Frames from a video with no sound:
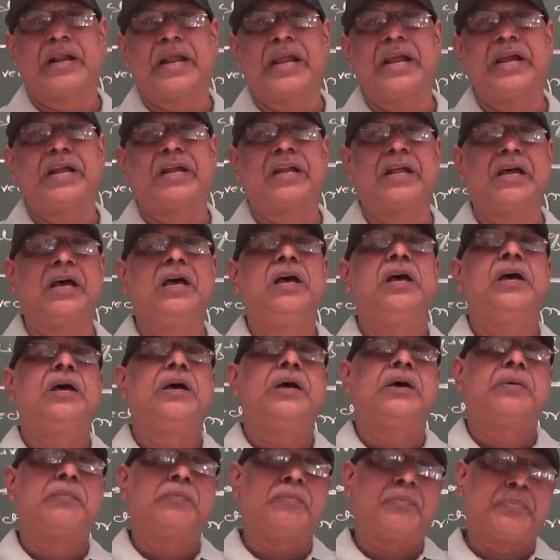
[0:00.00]

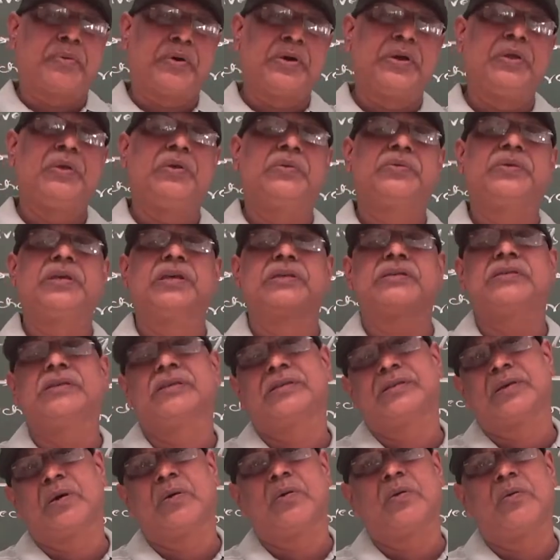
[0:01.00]
right,
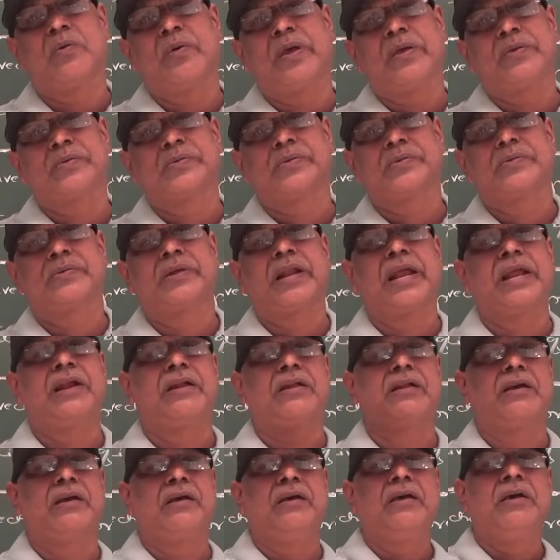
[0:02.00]
produces sound waves,
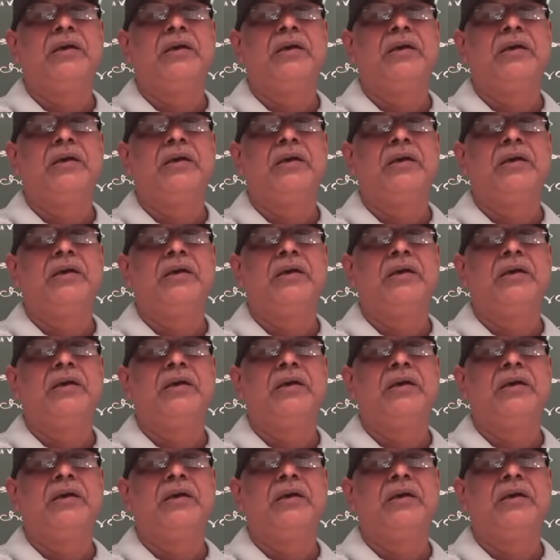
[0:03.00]
right?